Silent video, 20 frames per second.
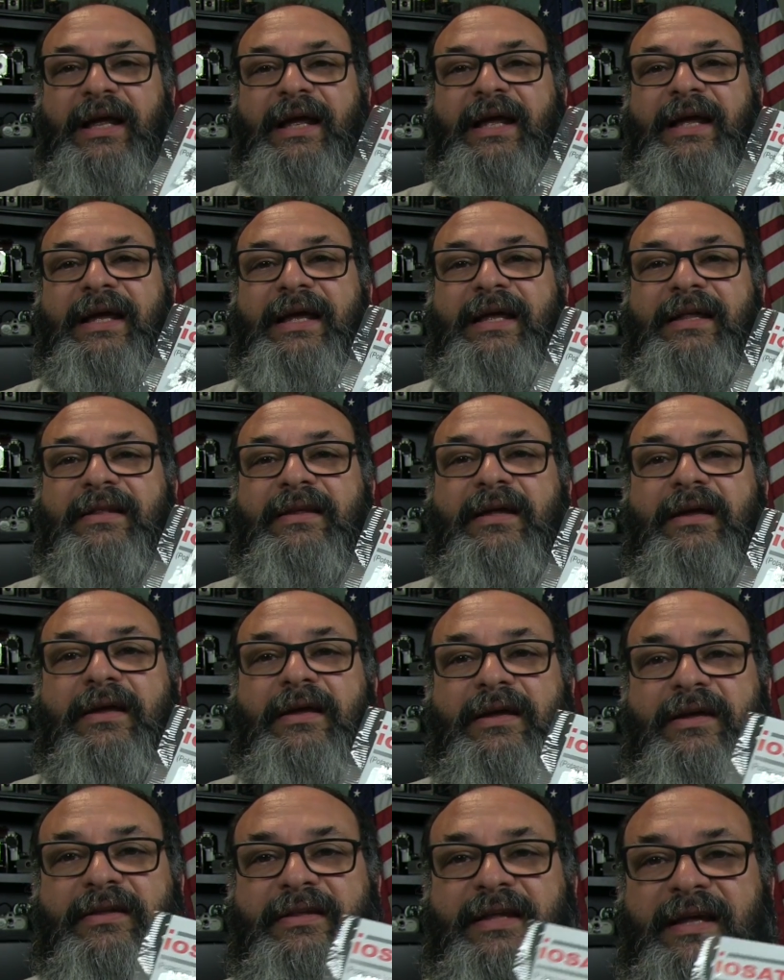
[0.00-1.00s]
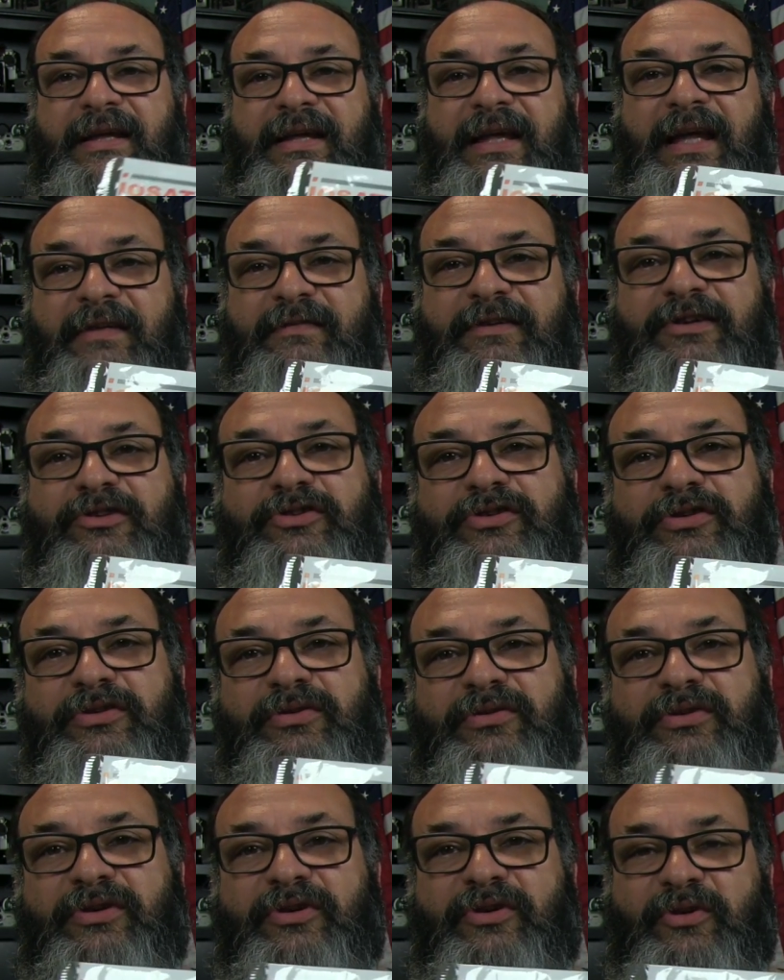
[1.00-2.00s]
and they gave it
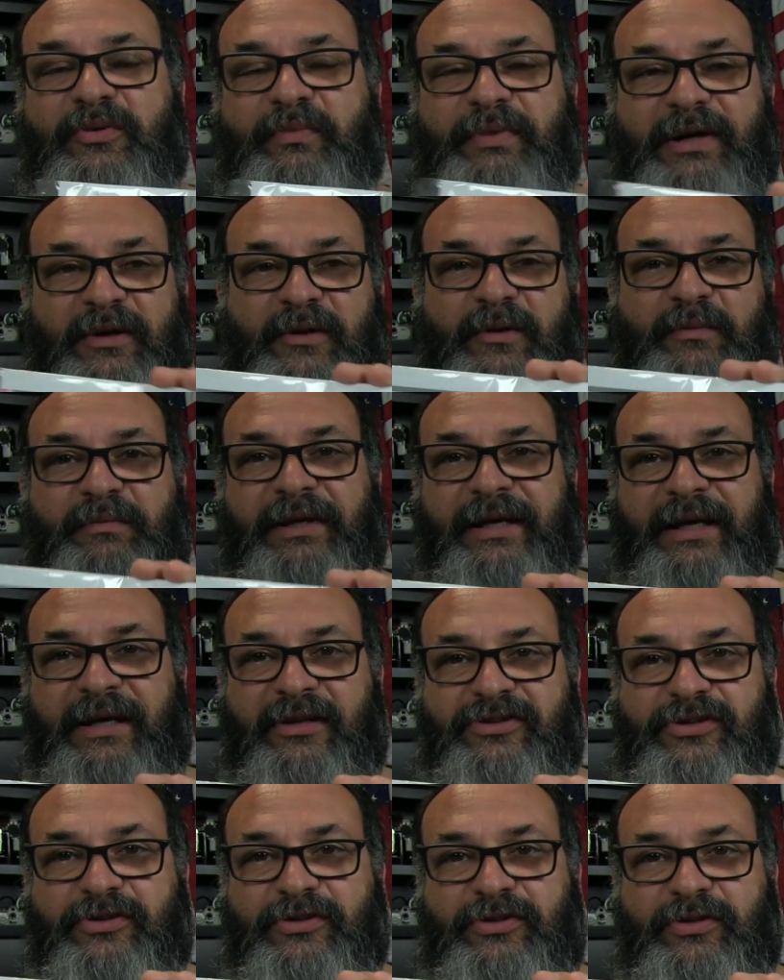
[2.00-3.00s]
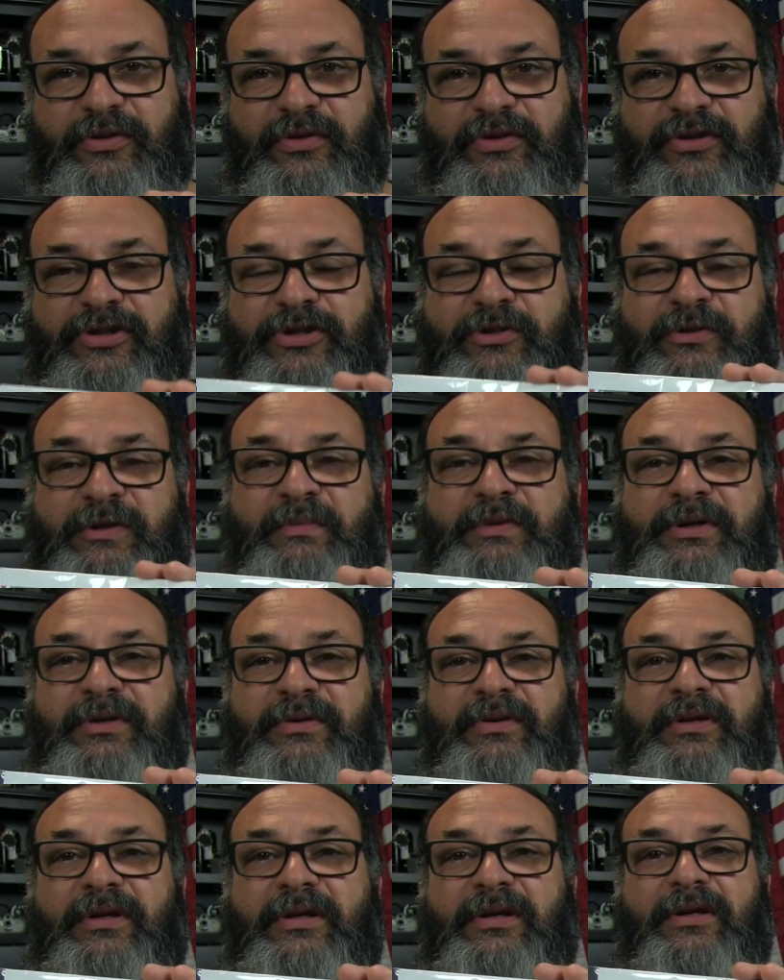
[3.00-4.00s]
to nuclear power plants to
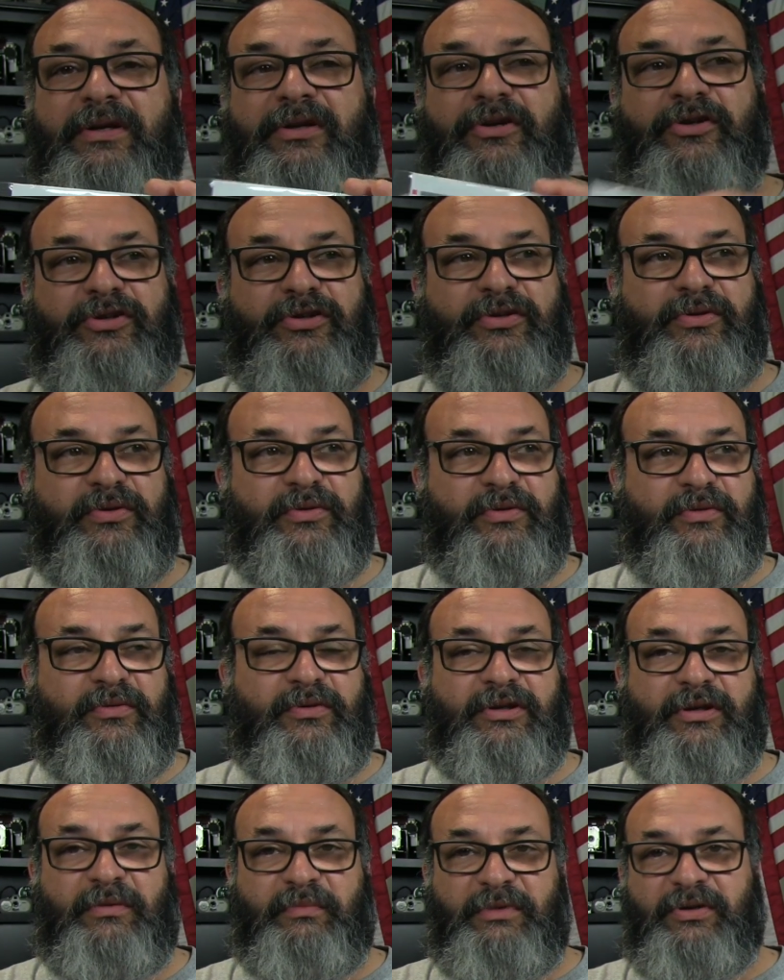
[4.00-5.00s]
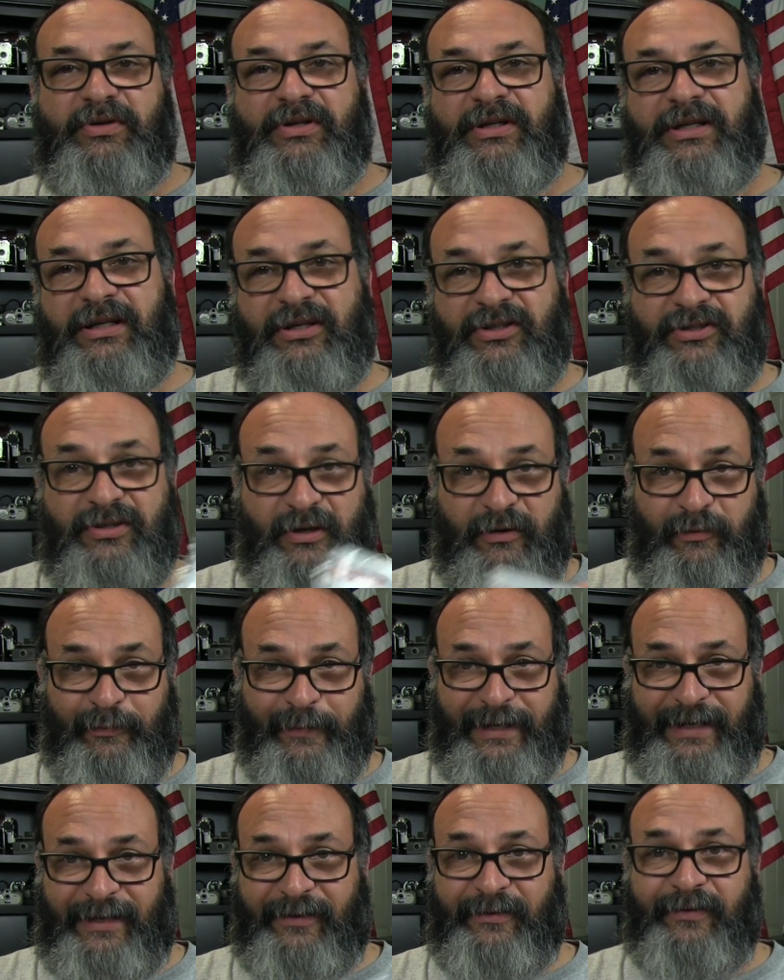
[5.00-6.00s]
distribute to communities
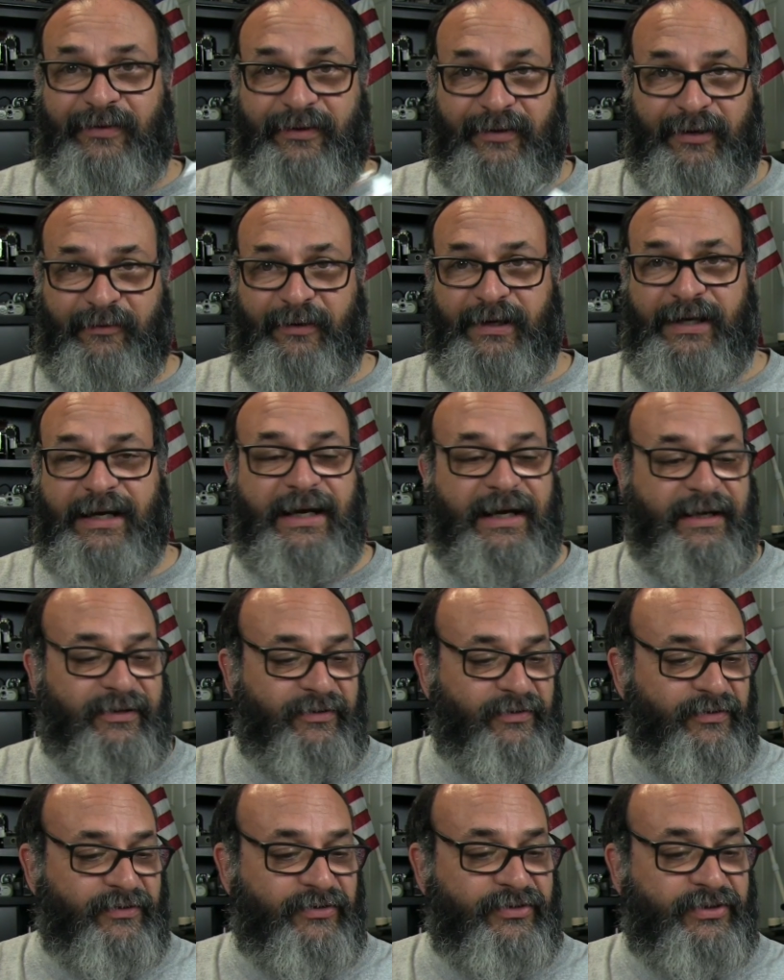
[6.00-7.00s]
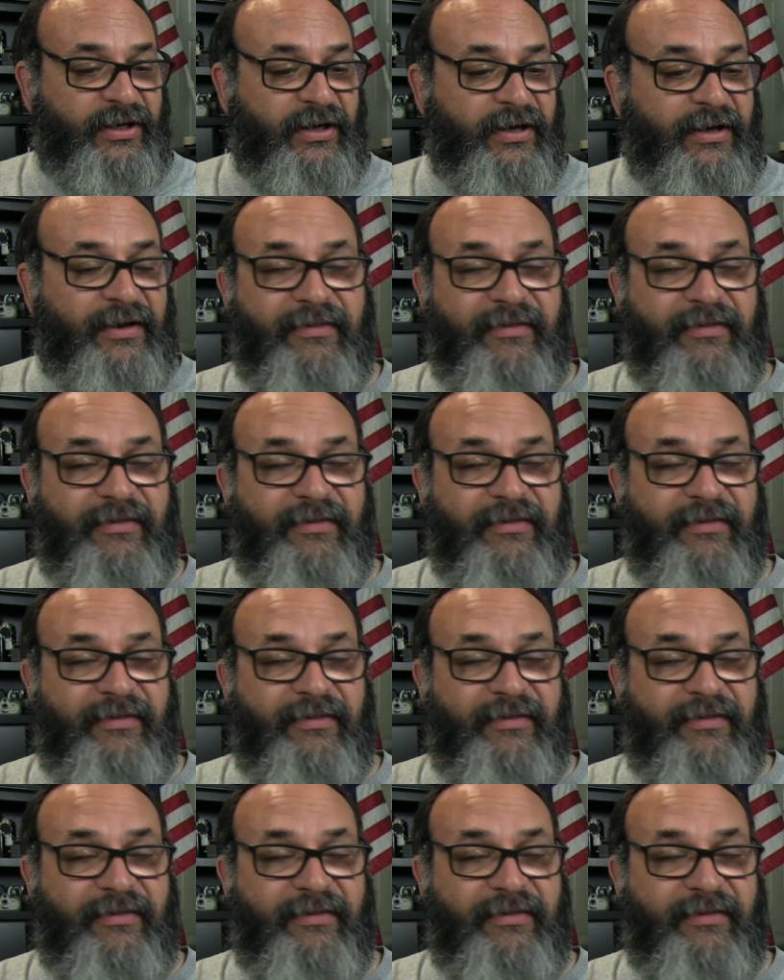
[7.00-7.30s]
around their reactors.